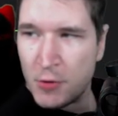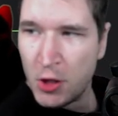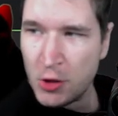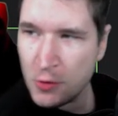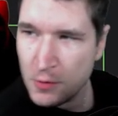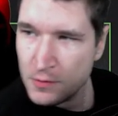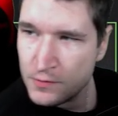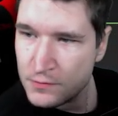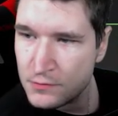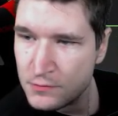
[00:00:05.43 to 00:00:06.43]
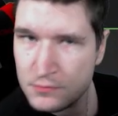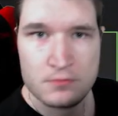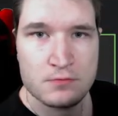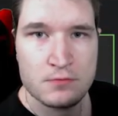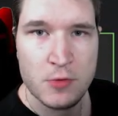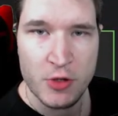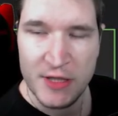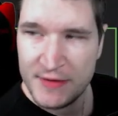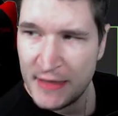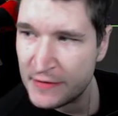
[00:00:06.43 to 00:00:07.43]
Oh, look
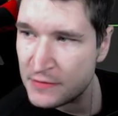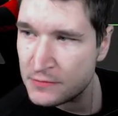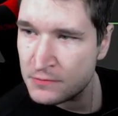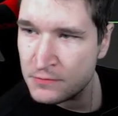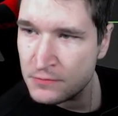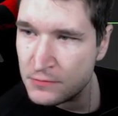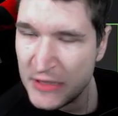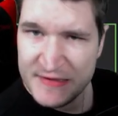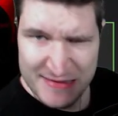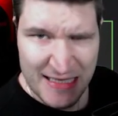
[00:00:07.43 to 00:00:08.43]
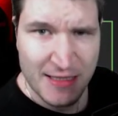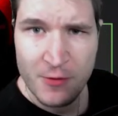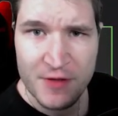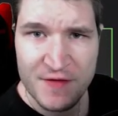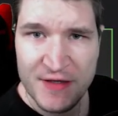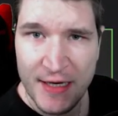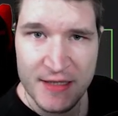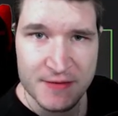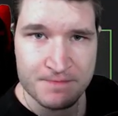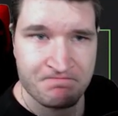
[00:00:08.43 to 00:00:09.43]
at that. It's Tank Wars
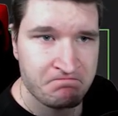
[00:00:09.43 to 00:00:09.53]
again.